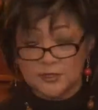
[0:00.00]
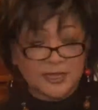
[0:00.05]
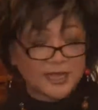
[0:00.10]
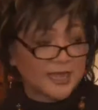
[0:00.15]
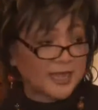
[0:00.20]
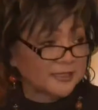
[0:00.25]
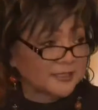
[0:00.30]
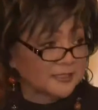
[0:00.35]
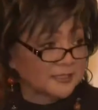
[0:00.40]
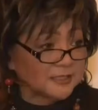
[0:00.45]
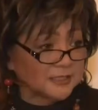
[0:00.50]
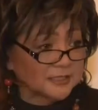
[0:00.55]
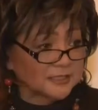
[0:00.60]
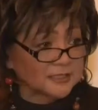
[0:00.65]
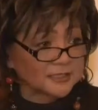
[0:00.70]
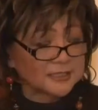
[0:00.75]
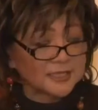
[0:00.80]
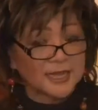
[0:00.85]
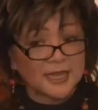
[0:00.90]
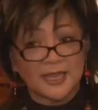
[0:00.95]

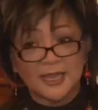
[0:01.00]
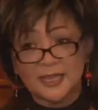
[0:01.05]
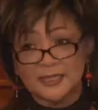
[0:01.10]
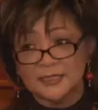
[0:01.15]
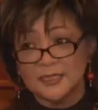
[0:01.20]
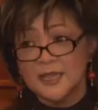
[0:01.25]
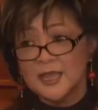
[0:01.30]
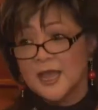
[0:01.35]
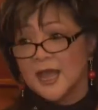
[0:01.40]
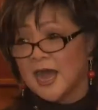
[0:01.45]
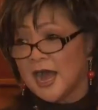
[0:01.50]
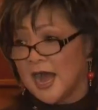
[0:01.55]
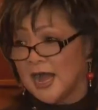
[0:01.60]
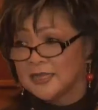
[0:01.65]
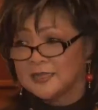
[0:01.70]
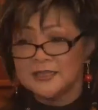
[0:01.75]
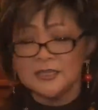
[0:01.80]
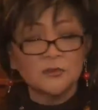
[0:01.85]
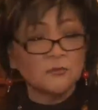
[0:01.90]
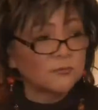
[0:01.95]
candidates. And
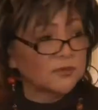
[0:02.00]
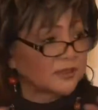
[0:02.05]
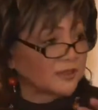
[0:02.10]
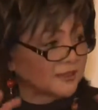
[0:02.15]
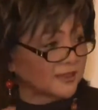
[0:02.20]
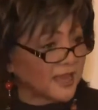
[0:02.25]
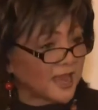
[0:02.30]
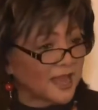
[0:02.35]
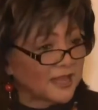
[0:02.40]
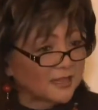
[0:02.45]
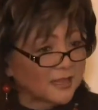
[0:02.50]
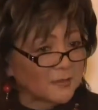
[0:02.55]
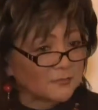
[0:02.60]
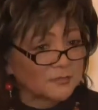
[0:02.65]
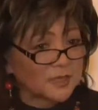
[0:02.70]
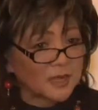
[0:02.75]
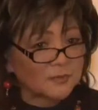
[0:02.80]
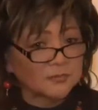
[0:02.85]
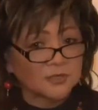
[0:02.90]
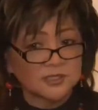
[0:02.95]
I think with that,
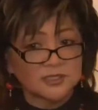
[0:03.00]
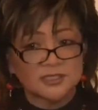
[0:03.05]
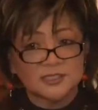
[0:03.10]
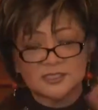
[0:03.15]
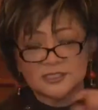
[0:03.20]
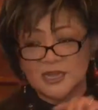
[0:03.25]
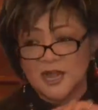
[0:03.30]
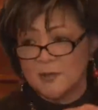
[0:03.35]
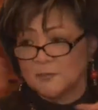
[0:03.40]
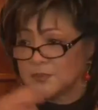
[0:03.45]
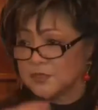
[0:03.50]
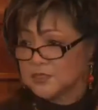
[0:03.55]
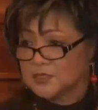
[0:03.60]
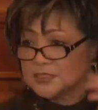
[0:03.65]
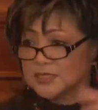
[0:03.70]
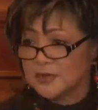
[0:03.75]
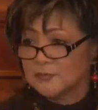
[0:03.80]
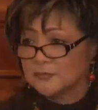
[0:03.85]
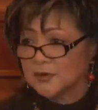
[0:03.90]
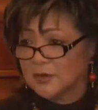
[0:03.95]
I'm going to stop
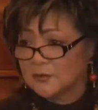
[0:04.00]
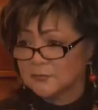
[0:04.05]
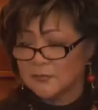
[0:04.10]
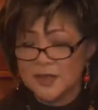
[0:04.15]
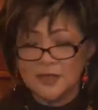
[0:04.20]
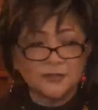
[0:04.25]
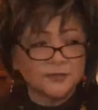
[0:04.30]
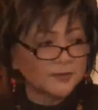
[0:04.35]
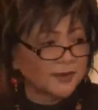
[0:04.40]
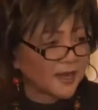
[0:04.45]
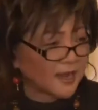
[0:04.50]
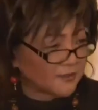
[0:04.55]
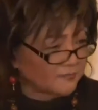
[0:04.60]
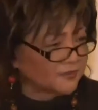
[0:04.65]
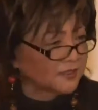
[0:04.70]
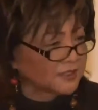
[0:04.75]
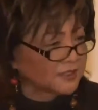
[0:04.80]
because I'd rather have